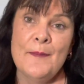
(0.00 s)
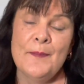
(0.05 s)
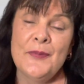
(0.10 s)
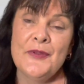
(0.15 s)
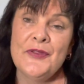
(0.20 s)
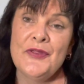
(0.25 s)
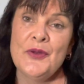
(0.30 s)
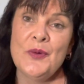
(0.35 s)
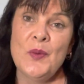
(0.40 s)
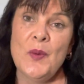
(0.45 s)

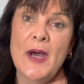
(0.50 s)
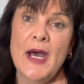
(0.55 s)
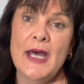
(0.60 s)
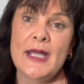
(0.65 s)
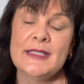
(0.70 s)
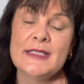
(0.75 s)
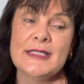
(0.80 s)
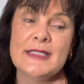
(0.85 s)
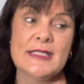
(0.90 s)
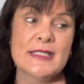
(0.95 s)
But the
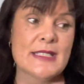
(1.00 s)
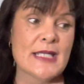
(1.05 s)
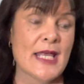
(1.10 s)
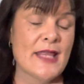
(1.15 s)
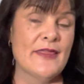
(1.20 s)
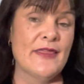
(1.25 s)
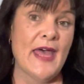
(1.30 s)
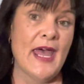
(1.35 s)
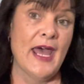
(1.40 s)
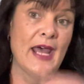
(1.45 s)
ones
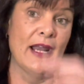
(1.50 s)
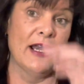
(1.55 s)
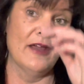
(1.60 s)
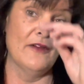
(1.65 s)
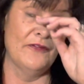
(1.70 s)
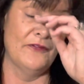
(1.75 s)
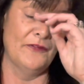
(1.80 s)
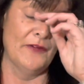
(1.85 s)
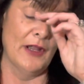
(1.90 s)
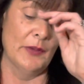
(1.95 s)
that are
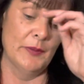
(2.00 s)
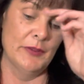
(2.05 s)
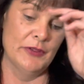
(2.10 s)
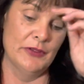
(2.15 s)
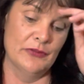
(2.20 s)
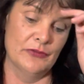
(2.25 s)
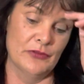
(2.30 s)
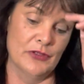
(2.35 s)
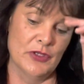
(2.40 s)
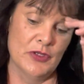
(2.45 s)
following
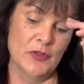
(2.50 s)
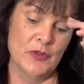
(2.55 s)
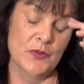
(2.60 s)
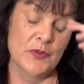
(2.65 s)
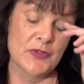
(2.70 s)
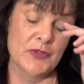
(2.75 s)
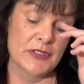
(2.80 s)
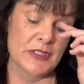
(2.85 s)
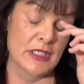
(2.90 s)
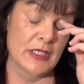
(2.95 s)
the
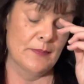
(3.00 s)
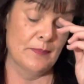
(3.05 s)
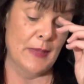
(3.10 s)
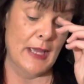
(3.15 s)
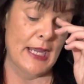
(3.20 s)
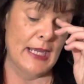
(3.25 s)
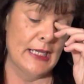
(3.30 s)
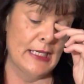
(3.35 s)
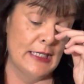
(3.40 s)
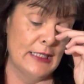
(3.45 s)
rules and
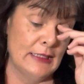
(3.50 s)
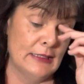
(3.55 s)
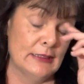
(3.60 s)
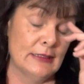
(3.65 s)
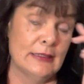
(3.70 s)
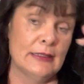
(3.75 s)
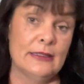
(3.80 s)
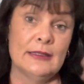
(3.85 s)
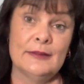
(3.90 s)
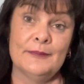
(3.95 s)

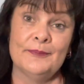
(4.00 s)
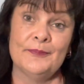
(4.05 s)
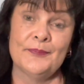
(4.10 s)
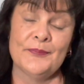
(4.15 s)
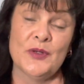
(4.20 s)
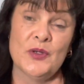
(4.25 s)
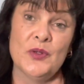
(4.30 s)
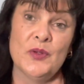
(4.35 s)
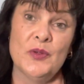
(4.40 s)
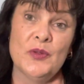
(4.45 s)
obeying
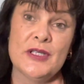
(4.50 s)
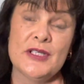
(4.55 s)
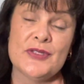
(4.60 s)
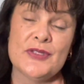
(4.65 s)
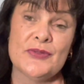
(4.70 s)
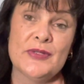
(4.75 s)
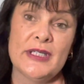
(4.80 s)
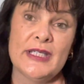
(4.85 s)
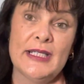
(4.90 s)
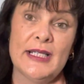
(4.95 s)
all these
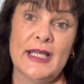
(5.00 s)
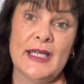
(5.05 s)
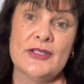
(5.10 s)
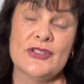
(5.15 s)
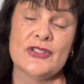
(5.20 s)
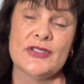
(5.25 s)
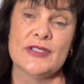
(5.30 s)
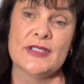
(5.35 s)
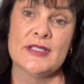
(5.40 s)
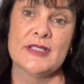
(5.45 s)

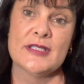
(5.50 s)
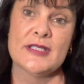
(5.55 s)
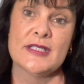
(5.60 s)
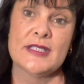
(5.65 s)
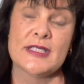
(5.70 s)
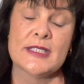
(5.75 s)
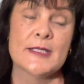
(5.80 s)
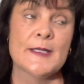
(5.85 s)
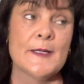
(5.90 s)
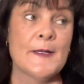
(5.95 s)
regulations,